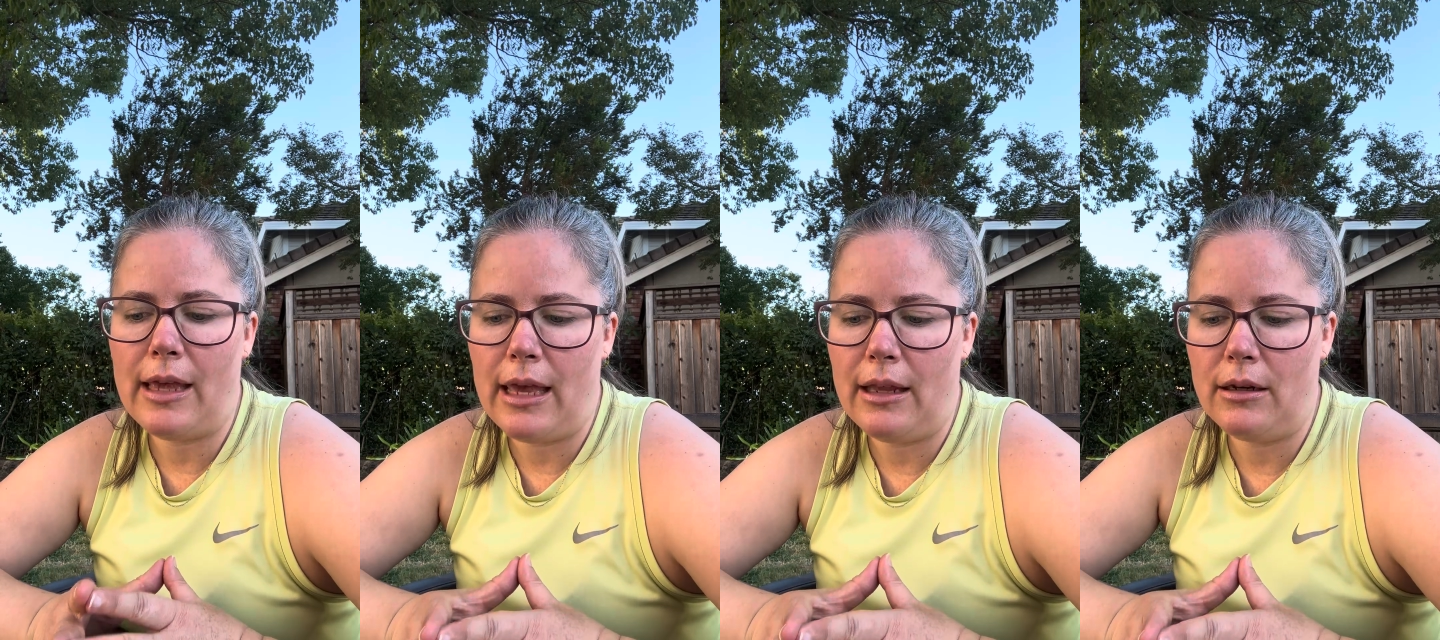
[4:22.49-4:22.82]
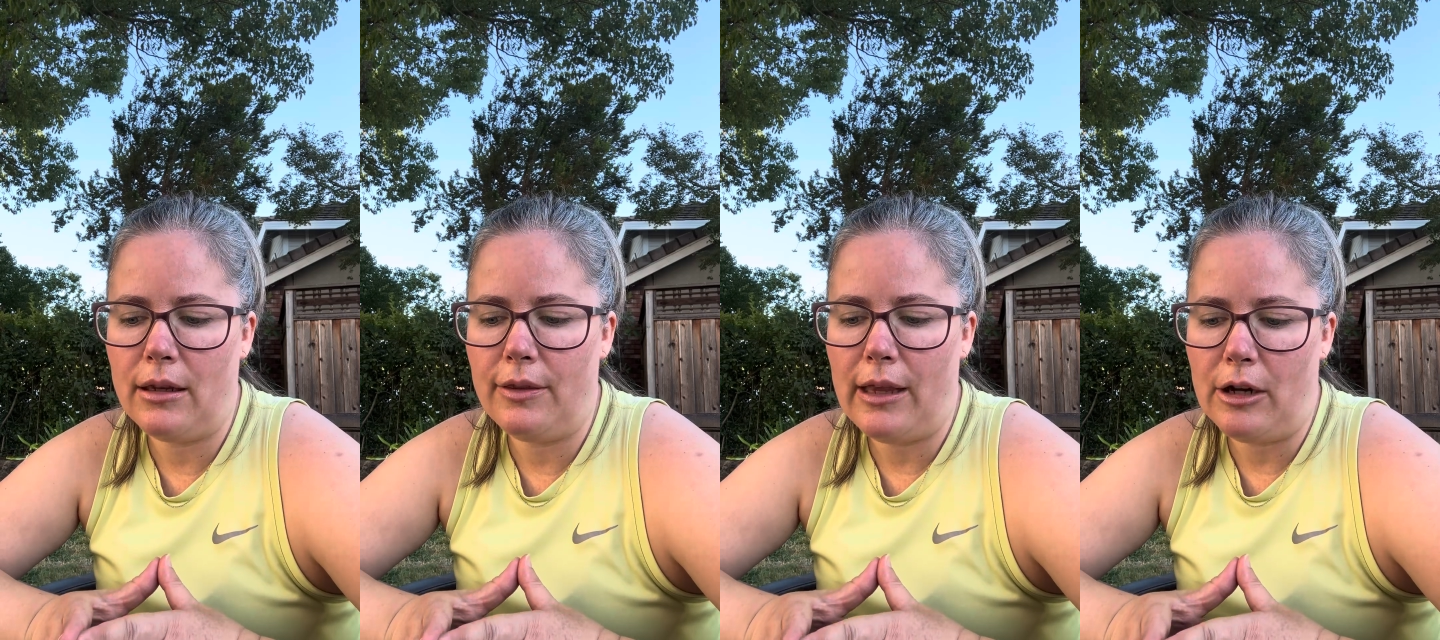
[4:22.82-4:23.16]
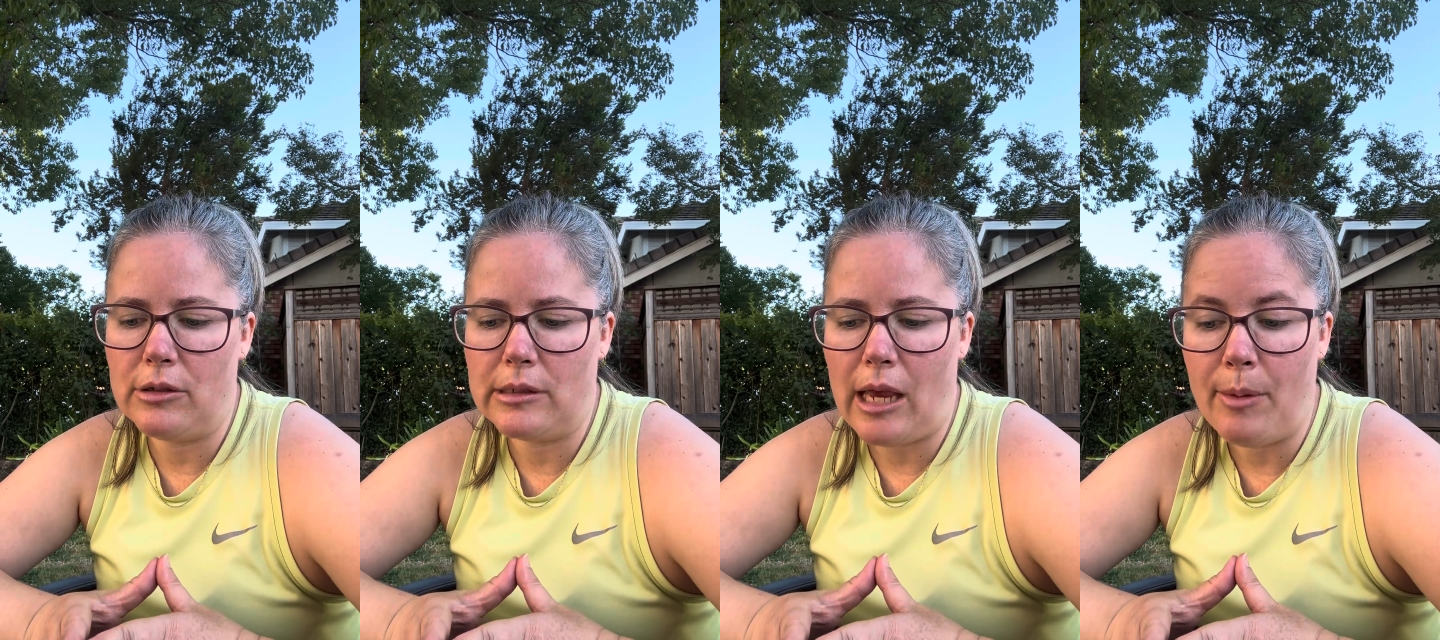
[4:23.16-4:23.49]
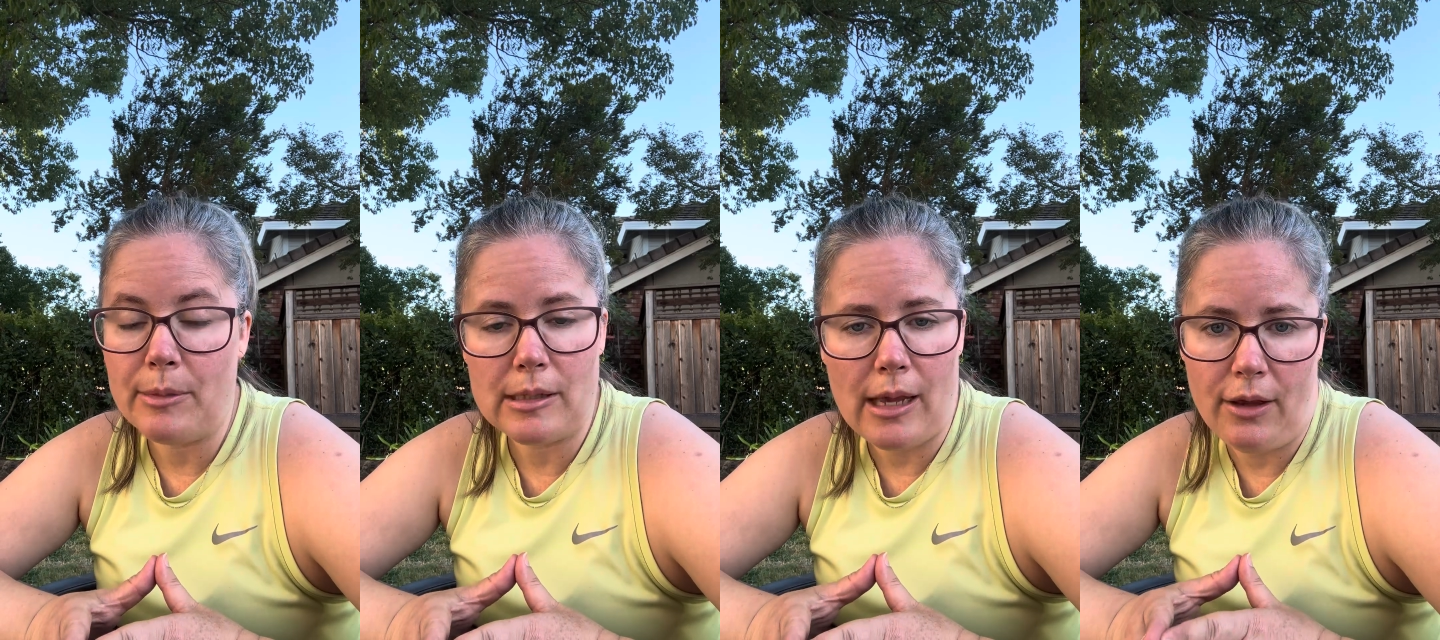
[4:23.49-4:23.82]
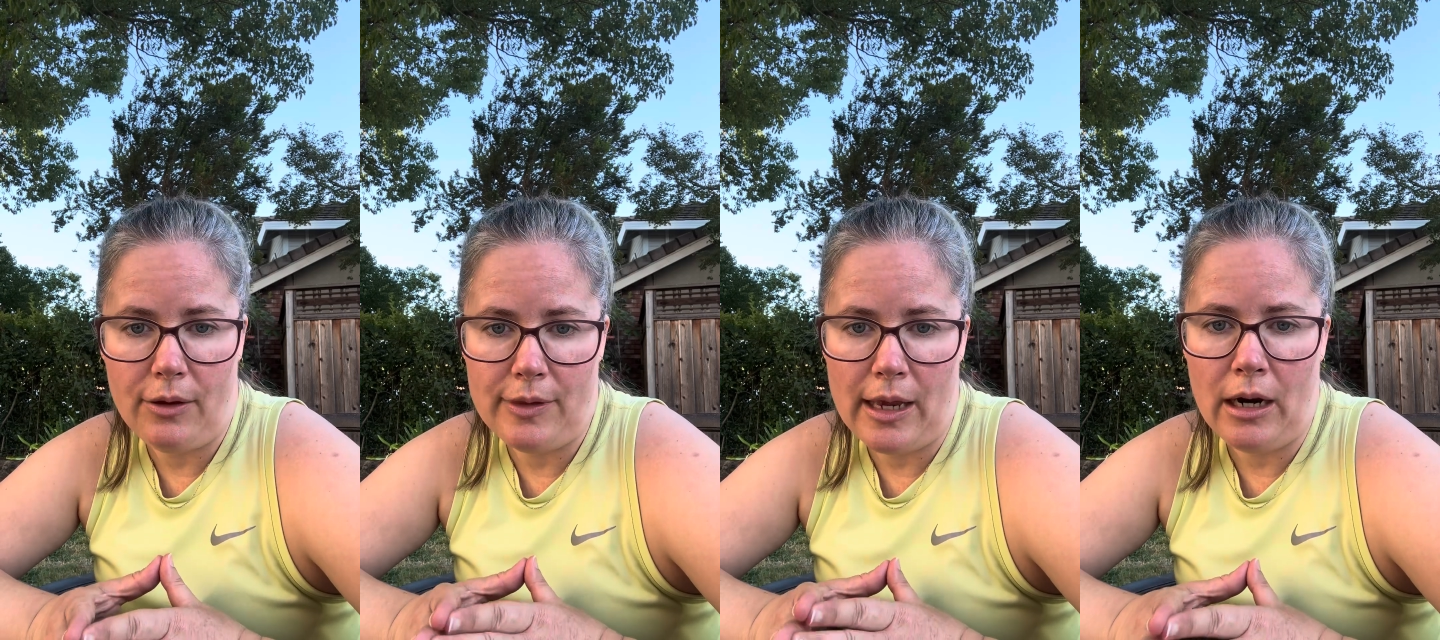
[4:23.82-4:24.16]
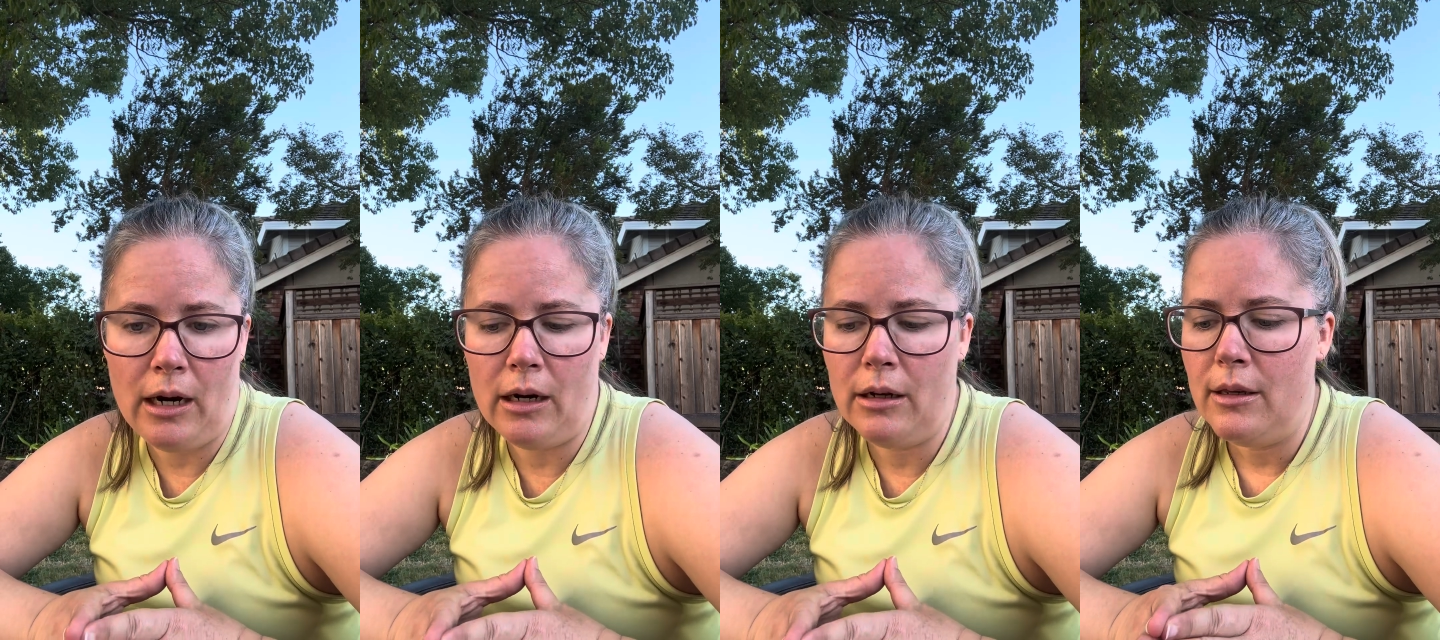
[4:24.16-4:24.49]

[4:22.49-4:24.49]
then they are domiciled there.